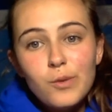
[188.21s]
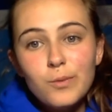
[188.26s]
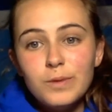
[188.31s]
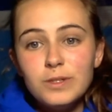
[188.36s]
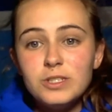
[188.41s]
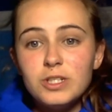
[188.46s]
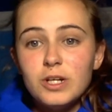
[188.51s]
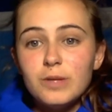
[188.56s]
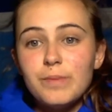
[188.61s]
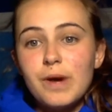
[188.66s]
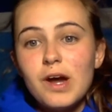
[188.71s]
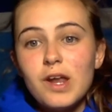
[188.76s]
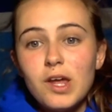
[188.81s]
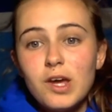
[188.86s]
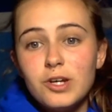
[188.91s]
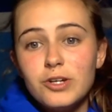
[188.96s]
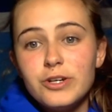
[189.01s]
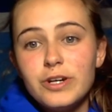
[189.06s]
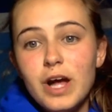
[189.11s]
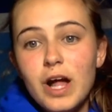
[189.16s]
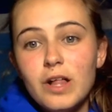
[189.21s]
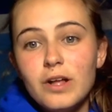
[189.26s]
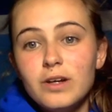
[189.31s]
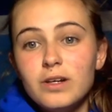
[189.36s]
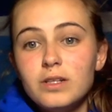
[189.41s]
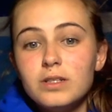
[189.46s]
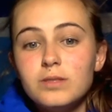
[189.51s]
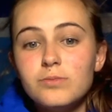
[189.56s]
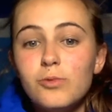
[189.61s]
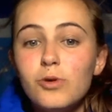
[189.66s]
which are about
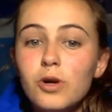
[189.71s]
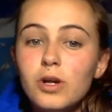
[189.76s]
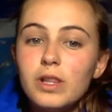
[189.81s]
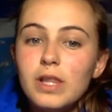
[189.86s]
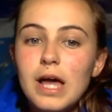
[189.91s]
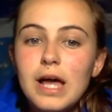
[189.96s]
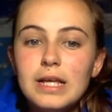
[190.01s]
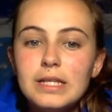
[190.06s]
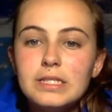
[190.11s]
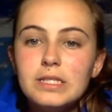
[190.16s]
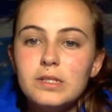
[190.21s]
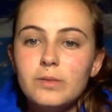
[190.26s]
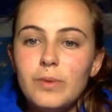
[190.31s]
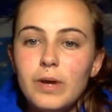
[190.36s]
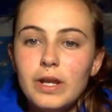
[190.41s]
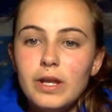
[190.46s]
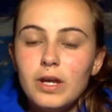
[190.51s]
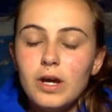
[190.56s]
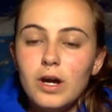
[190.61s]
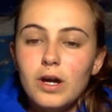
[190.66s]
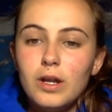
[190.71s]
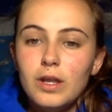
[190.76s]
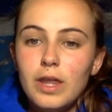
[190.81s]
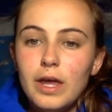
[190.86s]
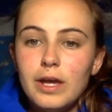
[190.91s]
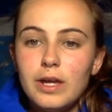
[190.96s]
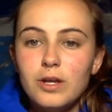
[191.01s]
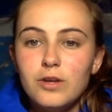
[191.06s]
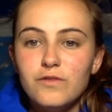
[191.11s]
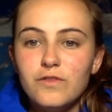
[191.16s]
$100 more or less, depending on
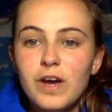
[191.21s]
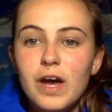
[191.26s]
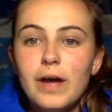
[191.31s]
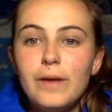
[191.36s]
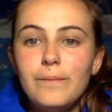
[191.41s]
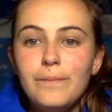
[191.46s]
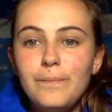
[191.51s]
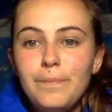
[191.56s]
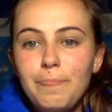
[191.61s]
like your vet